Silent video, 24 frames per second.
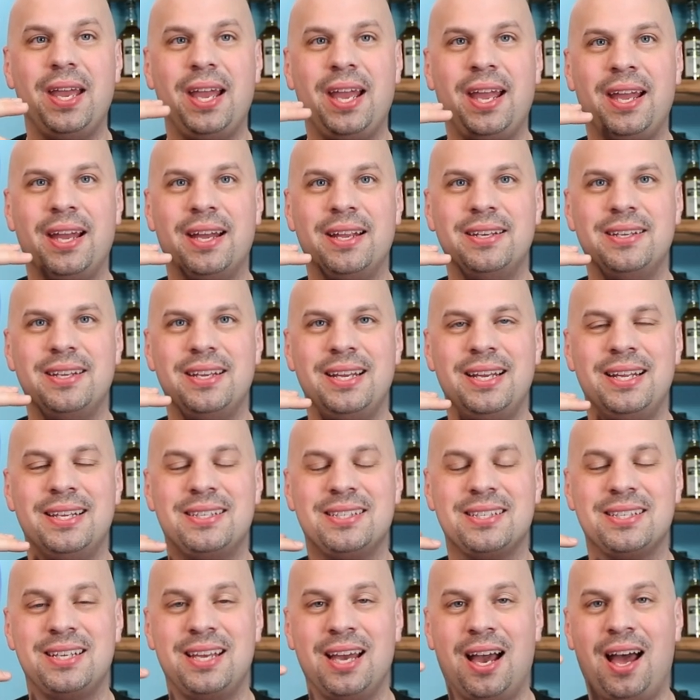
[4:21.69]
And
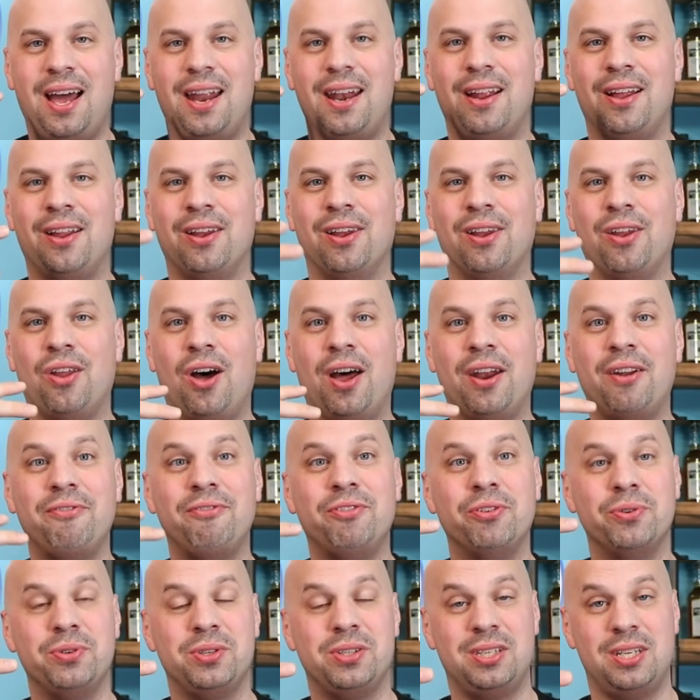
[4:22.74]
it's got a lot of
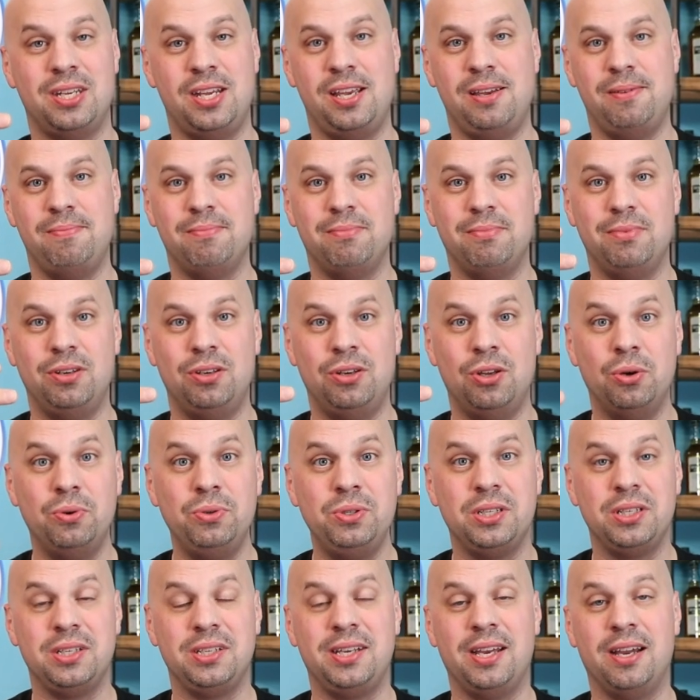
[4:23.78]
those same
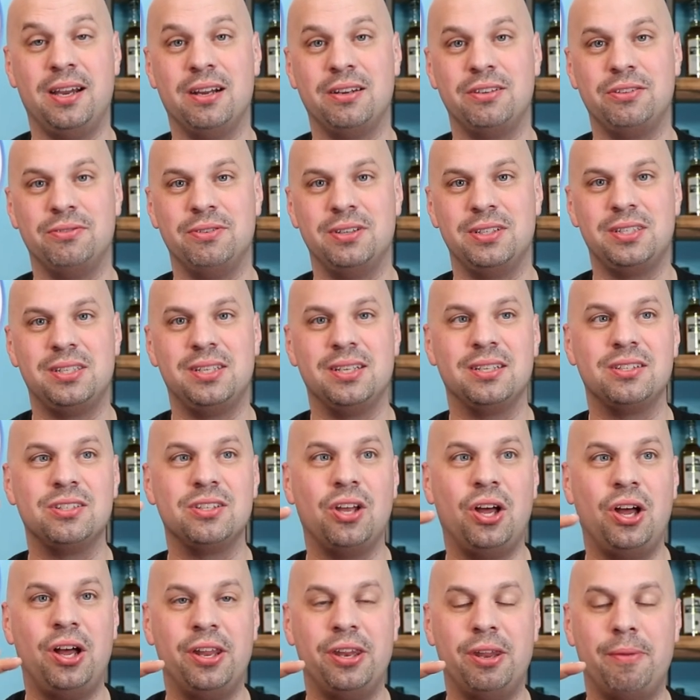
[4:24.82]
nosing characteristics
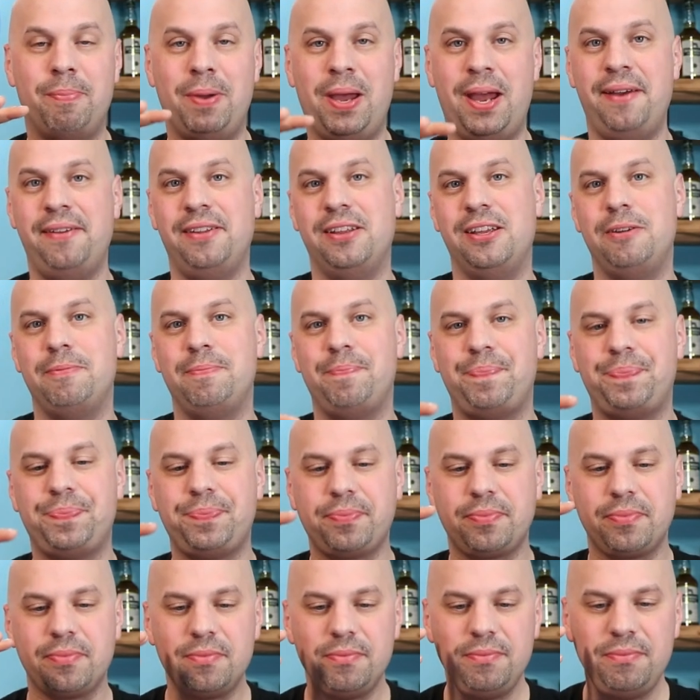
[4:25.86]
on the palate.
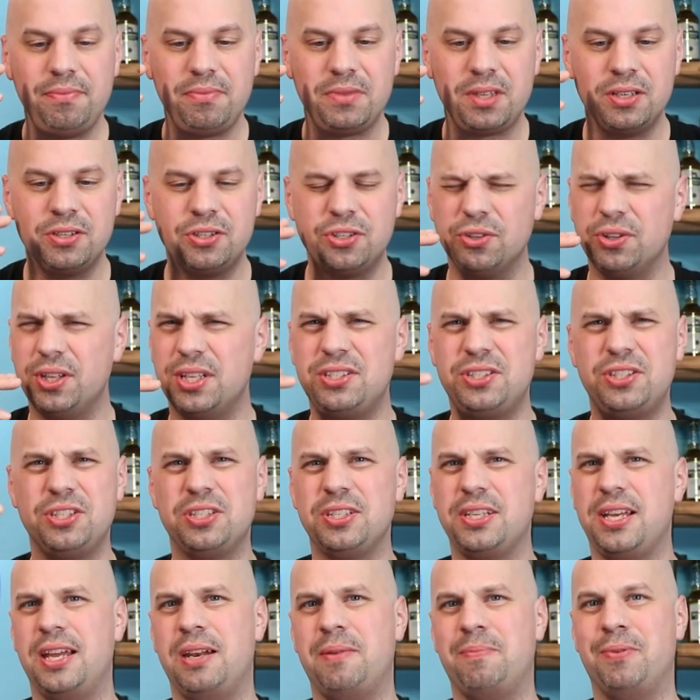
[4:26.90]
So let's
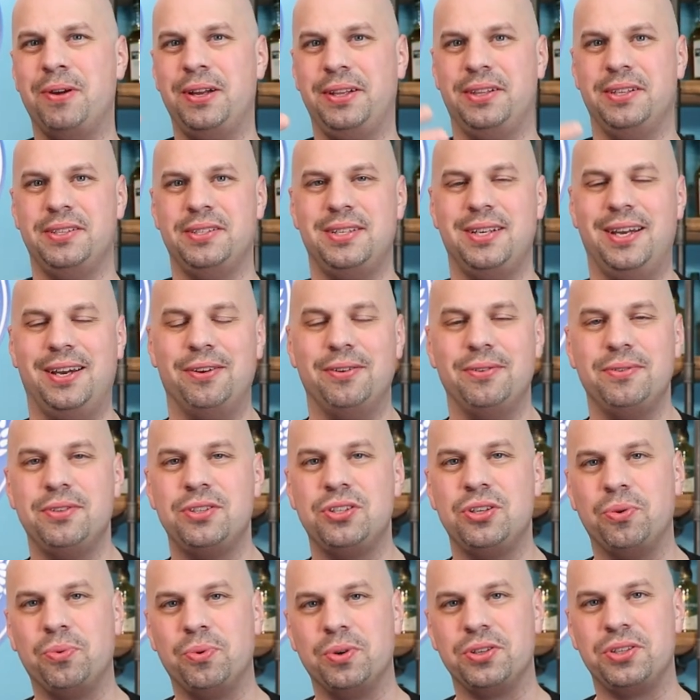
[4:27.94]
just kind of break this down.
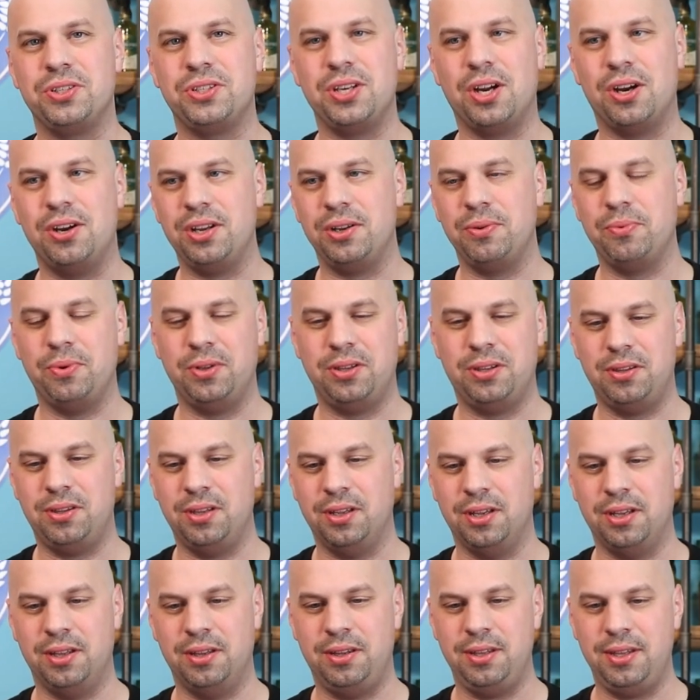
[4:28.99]
So we're starting with
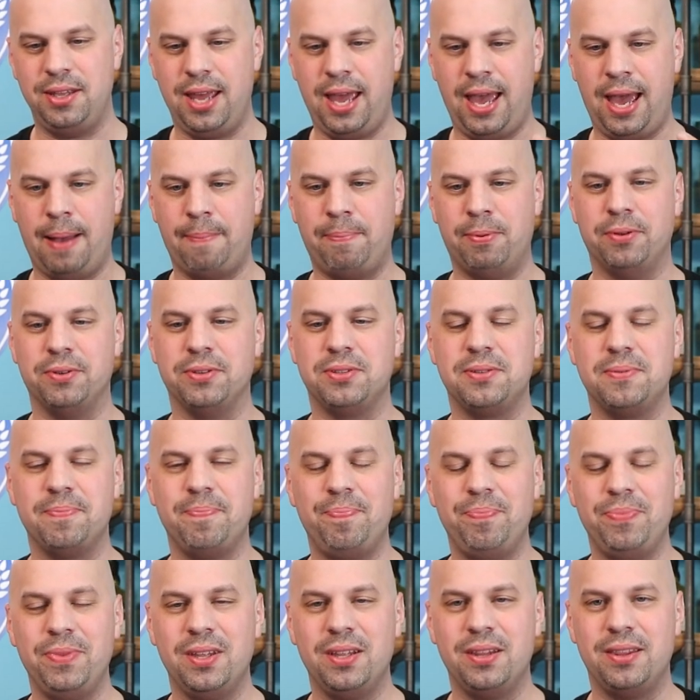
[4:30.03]
the apples.
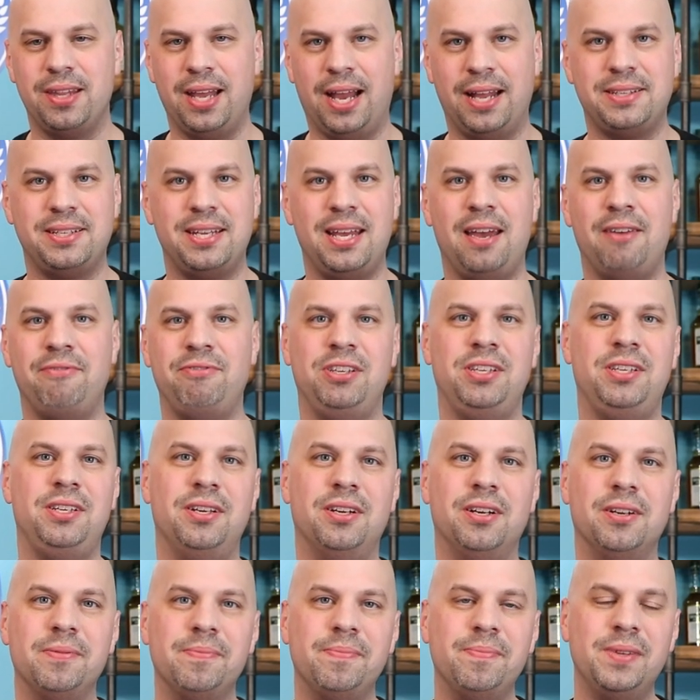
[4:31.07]
That's heavy
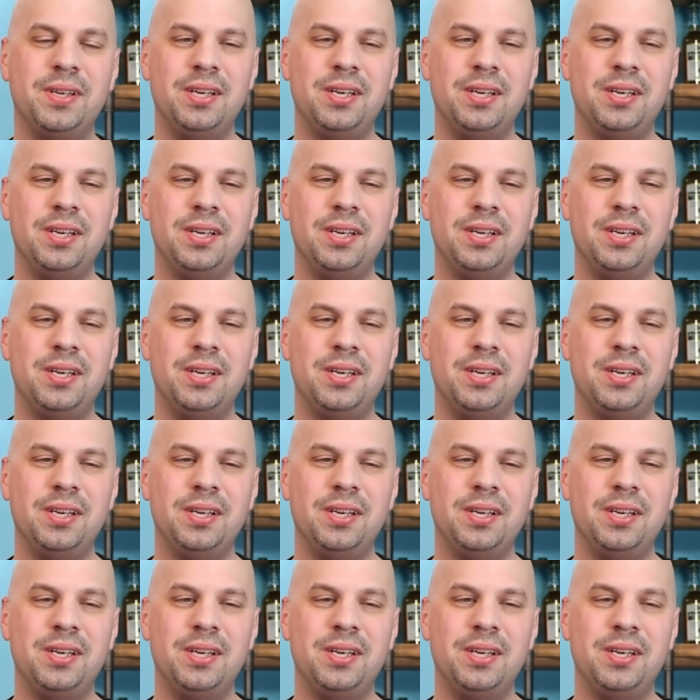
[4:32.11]
here.